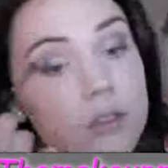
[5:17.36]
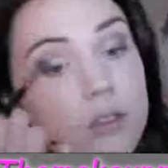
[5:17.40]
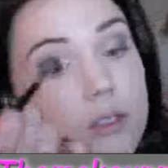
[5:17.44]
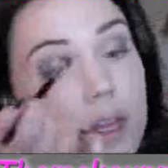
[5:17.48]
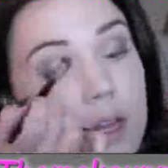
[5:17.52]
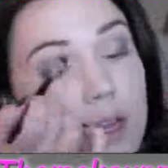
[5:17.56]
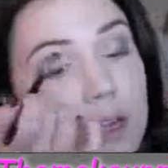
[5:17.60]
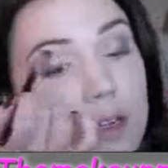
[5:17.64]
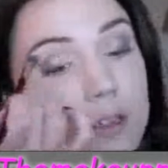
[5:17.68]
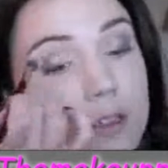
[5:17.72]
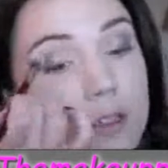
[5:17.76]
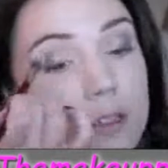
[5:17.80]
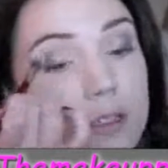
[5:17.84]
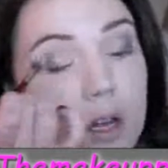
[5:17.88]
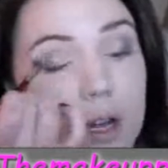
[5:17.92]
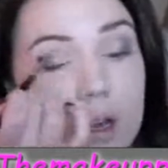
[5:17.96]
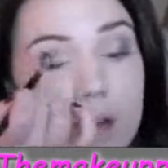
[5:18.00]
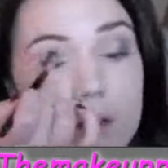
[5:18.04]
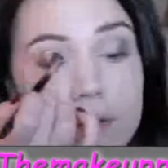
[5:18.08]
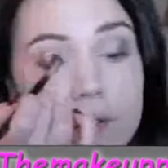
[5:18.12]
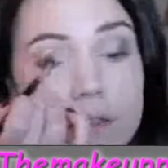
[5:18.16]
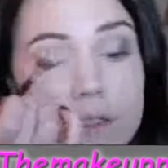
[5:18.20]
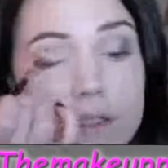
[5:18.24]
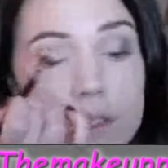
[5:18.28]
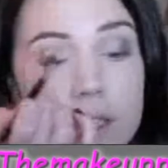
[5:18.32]
Just kind of
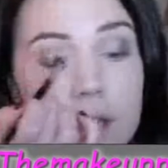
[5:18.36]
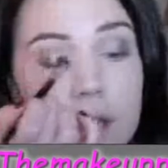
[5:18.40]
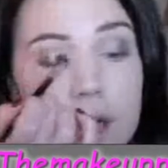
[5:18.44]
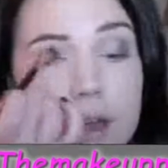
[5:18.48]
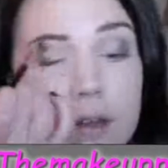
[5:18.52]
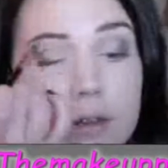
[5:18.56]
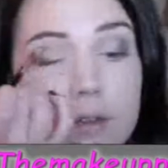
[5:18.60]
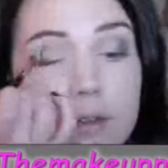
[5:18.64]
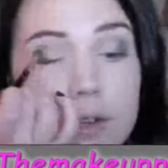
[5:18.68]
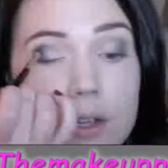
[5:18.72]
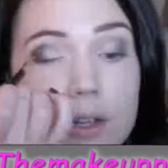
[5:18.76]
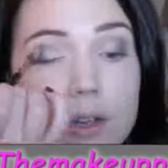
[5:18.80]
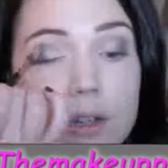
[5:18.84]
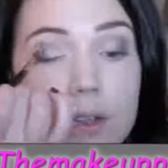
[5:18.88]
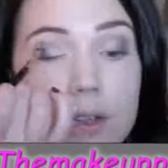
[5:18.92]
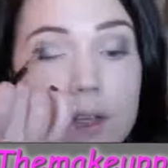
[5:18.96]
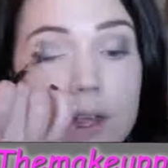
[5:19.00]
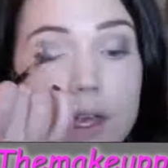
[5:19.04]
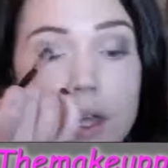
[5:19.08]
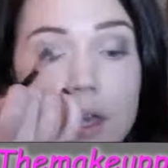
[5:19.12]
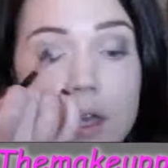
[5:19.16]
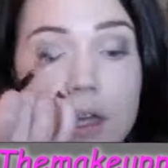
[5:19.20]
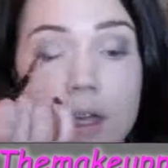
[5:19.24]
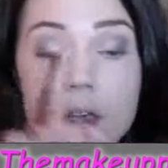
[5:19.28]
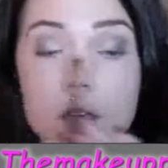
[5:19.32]
softens
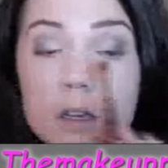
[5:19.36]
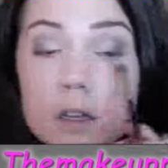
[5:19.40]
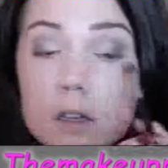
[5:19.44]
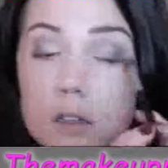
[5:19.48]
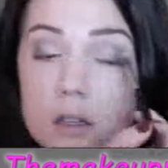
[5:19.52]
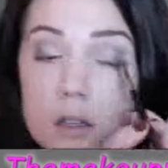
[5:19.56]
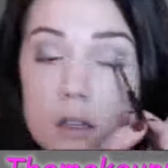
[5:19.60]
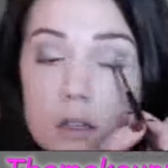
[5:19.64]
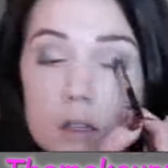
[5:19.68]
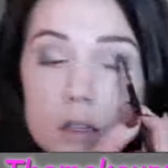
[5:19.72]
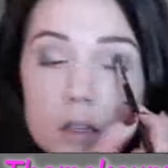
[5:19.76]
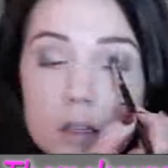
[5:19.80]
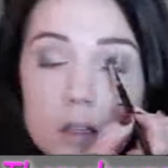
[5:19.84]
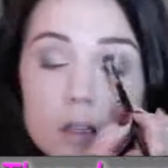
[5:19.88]
everything,